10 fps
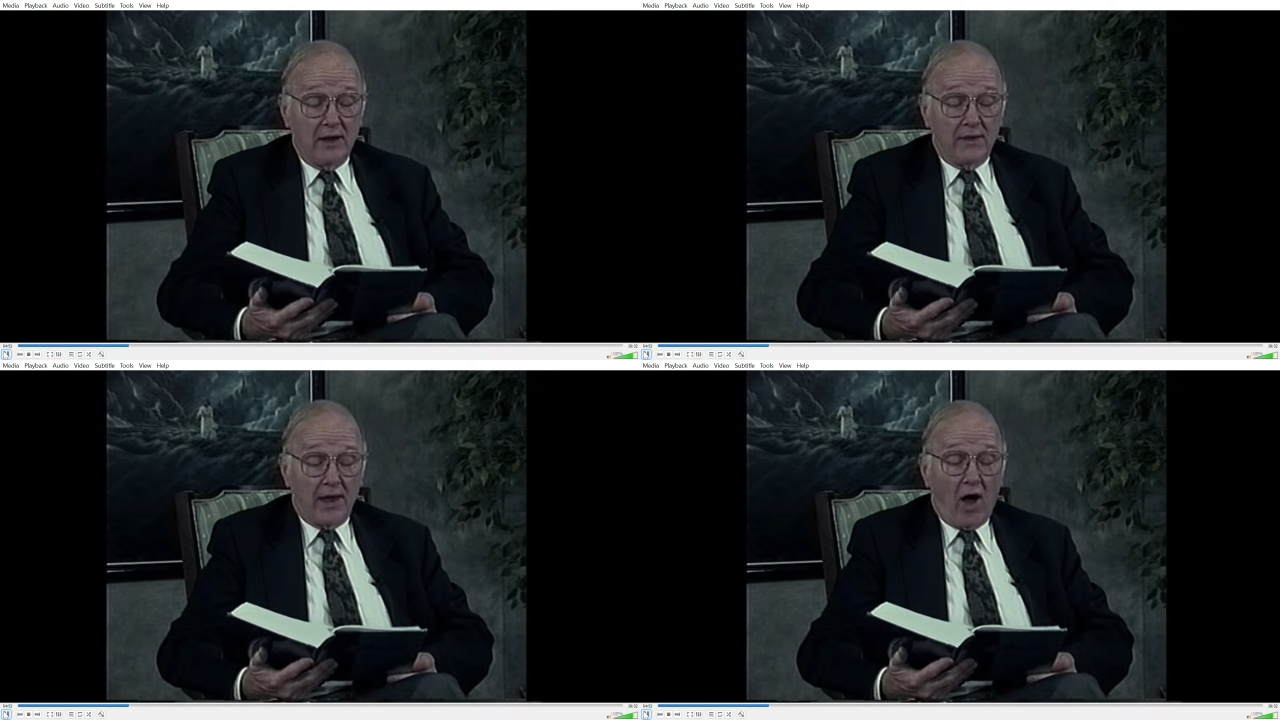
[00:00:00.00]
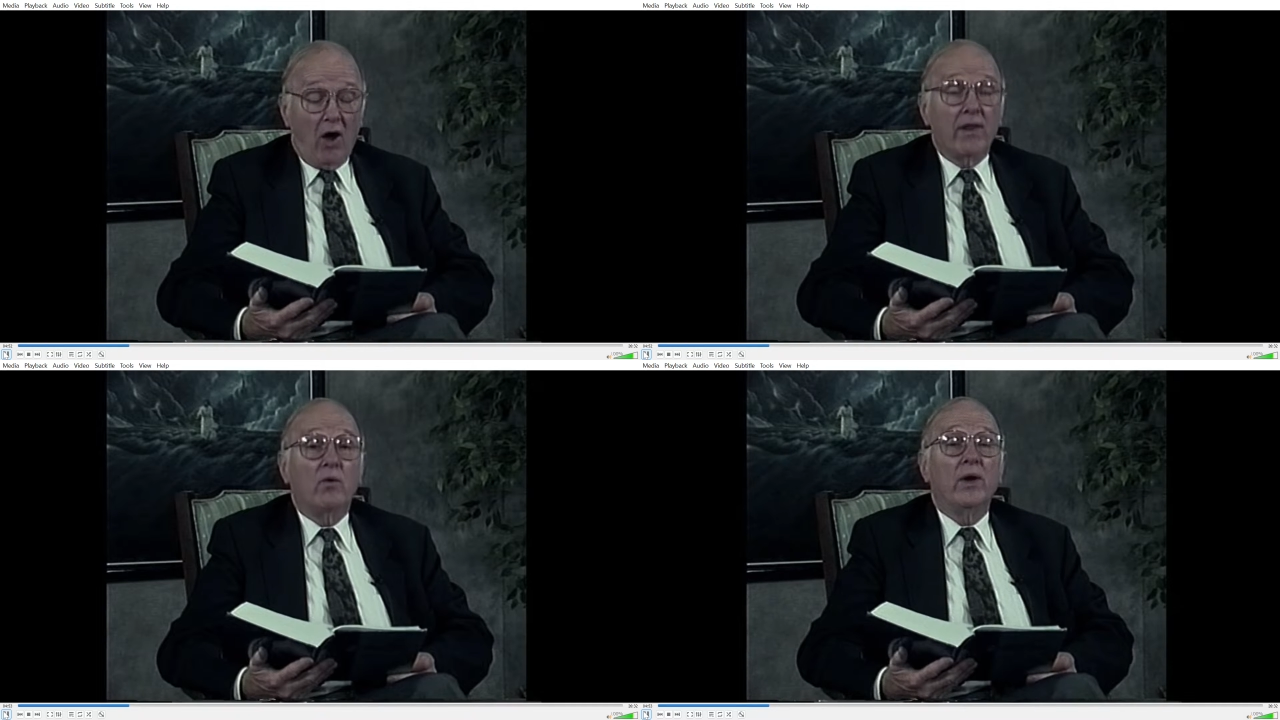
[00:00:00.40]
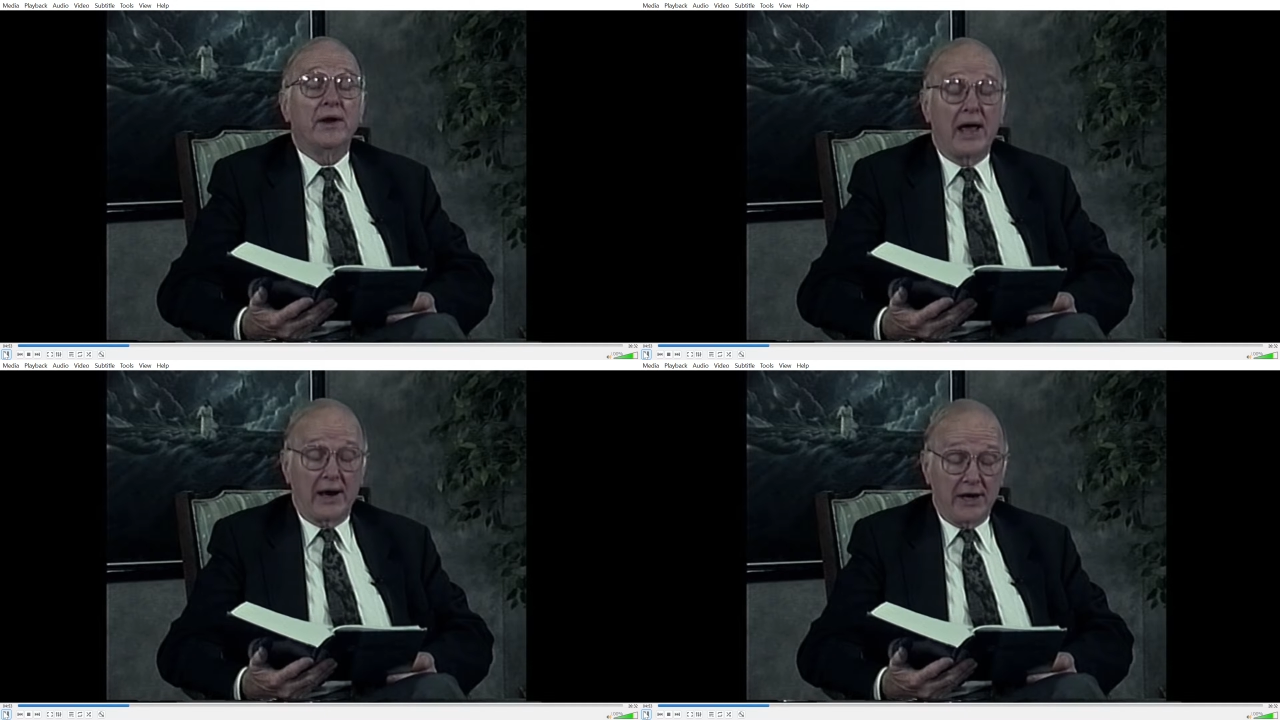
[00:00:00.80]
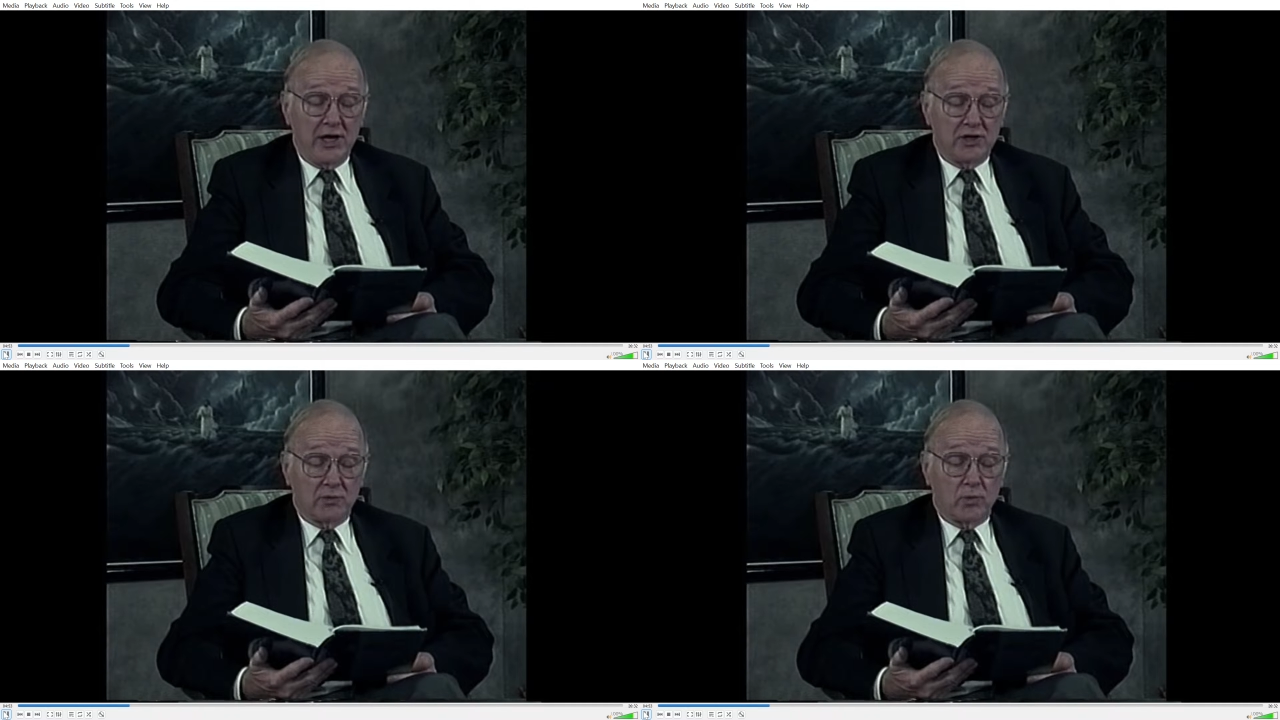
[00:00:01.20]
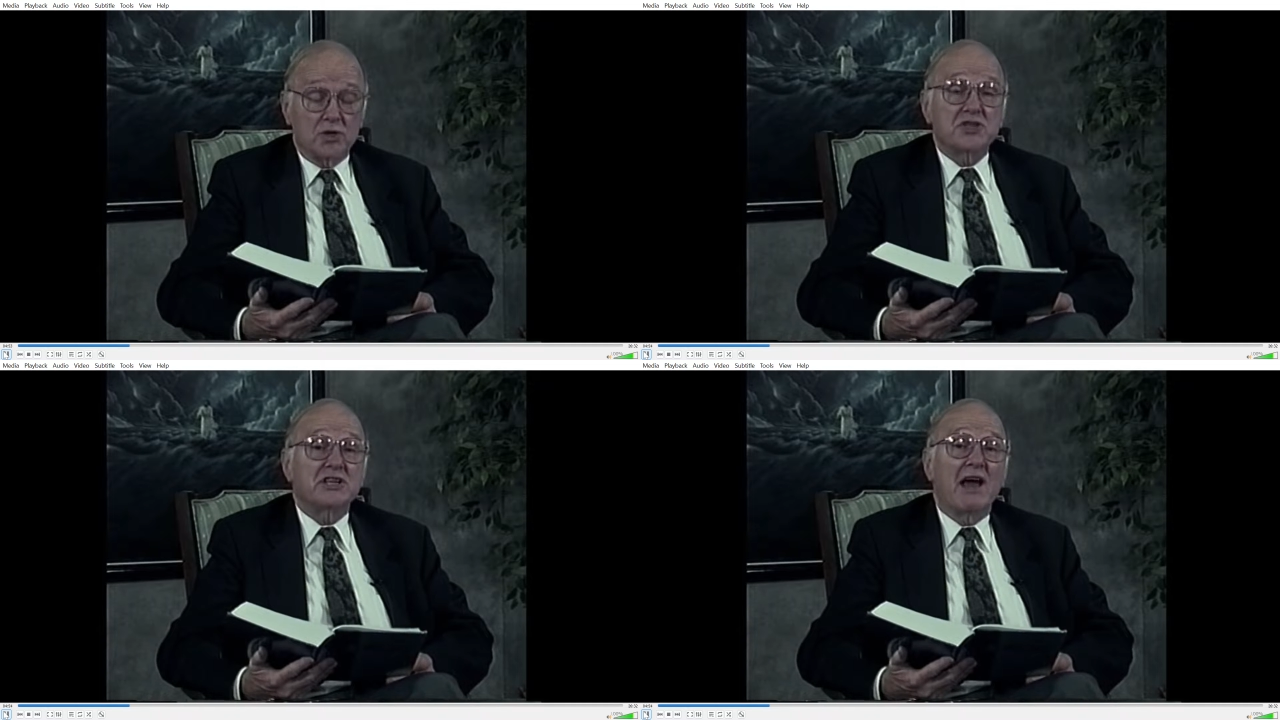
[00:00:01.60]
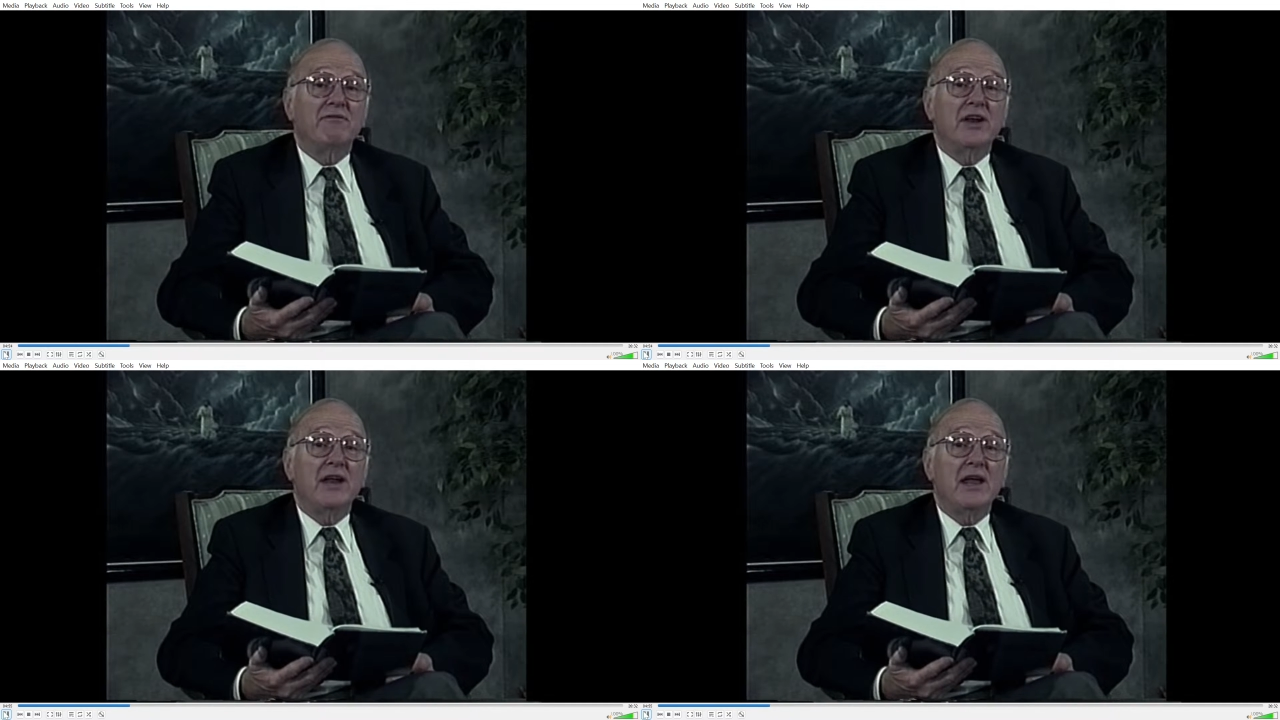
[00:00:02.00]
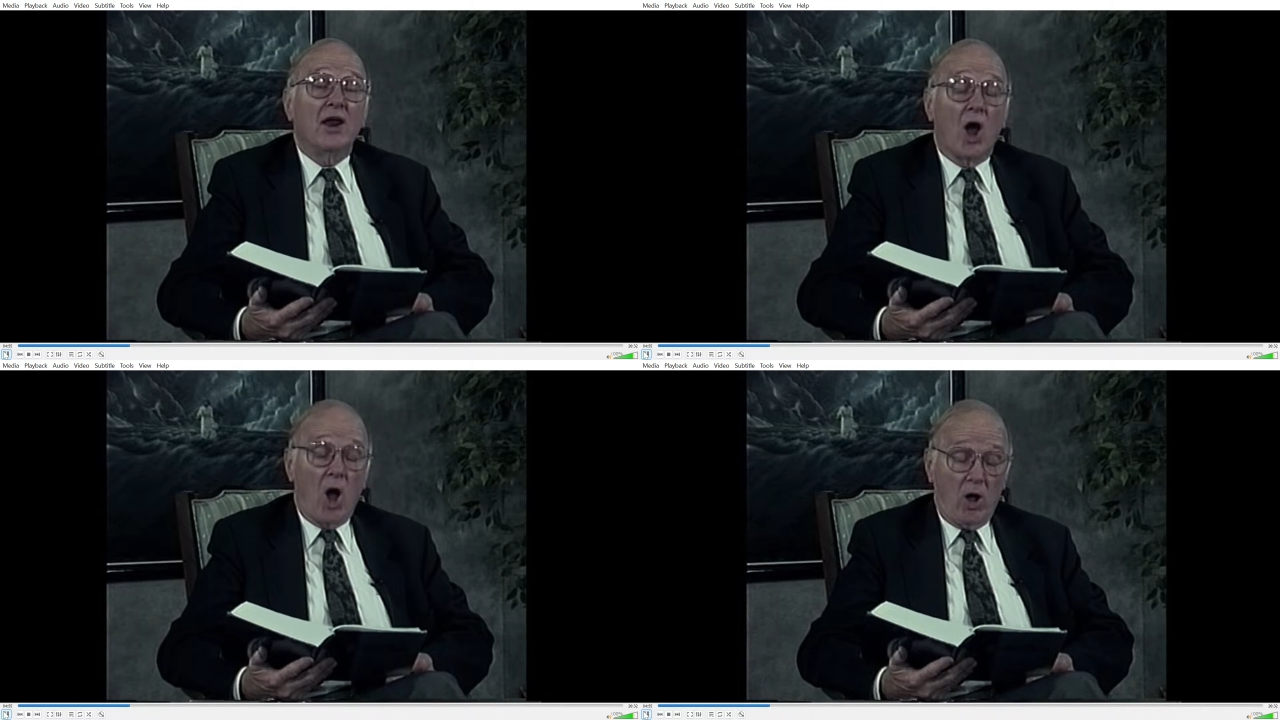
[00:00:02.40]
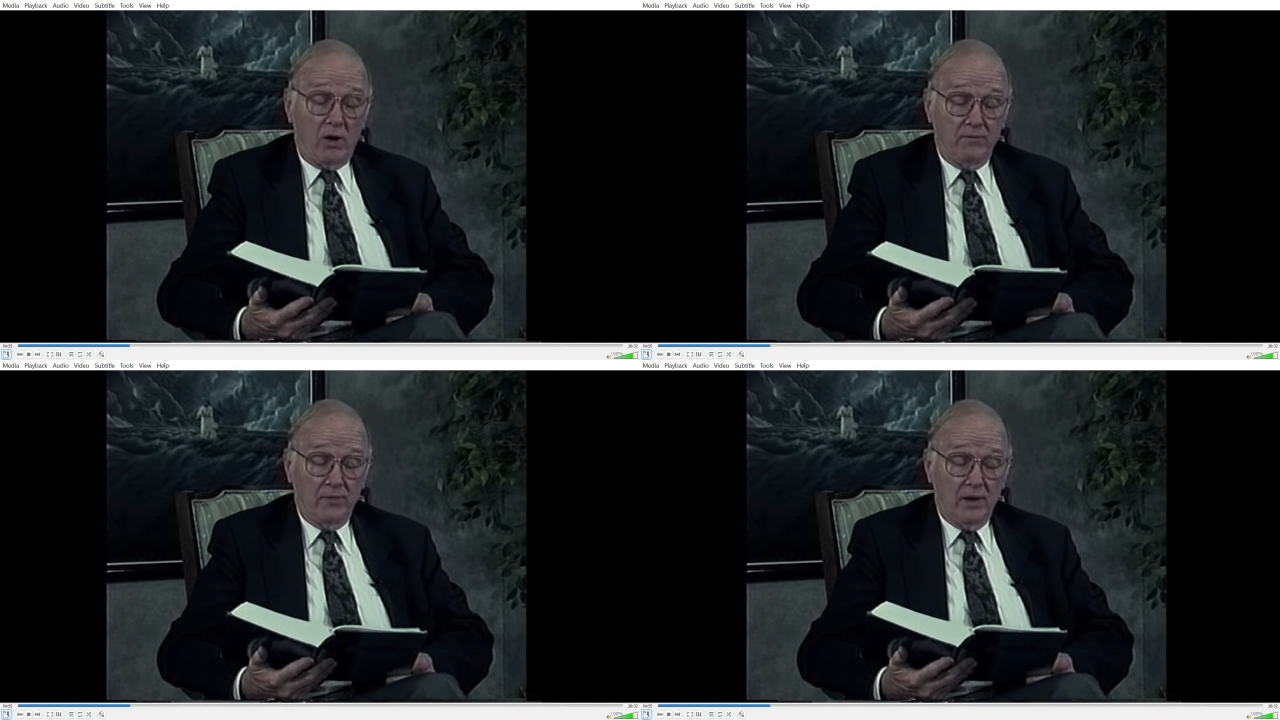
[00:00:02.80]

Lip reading: they all that went down to Egypt were 70 in all,